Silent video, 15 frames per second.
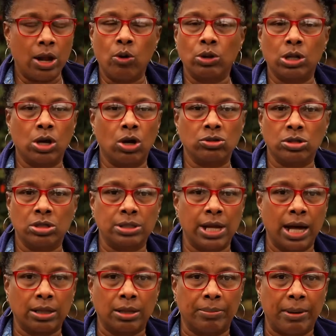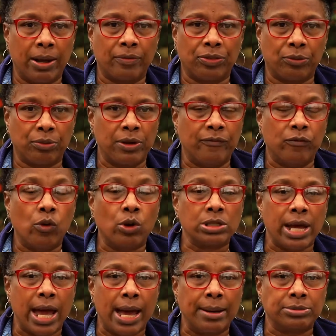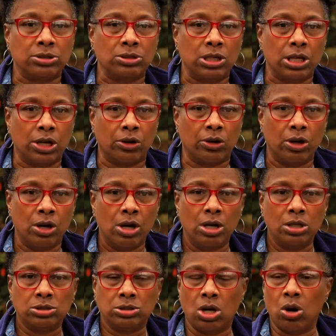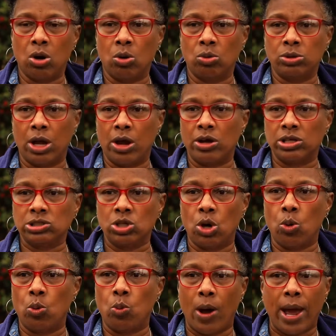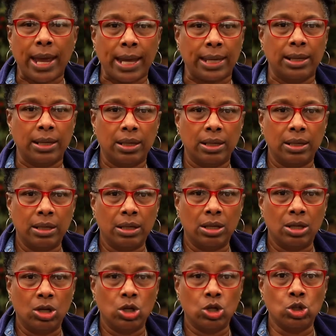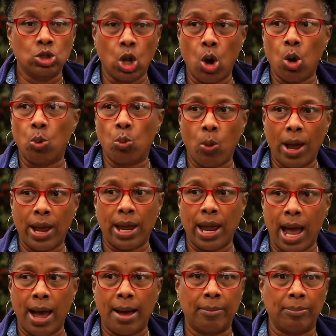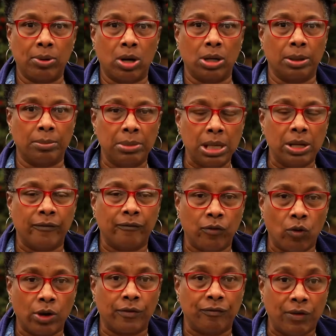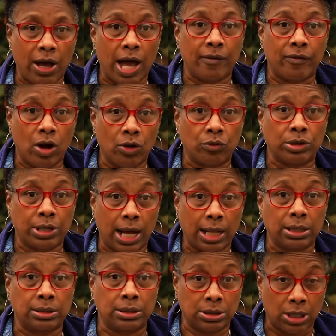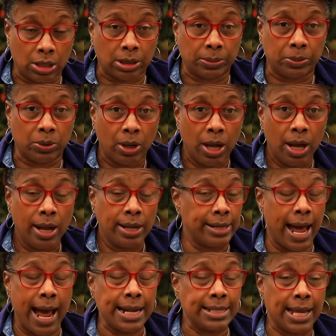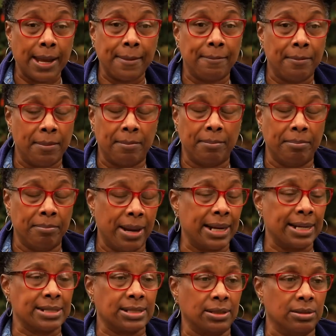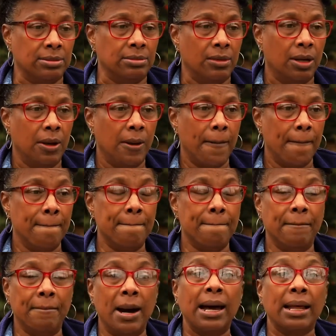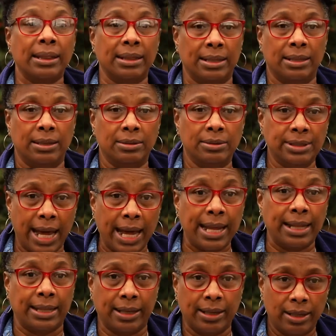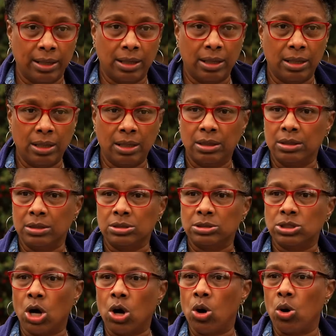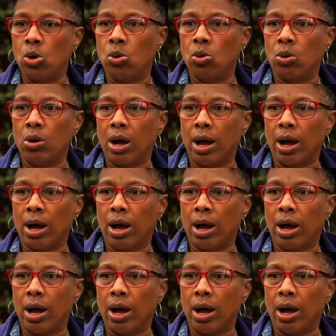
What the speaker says: only go to the doctor about 3-4 times a year. So there is no way I'm gonna meet a $4,500 deductible. Now I take medicine monthly, daily. So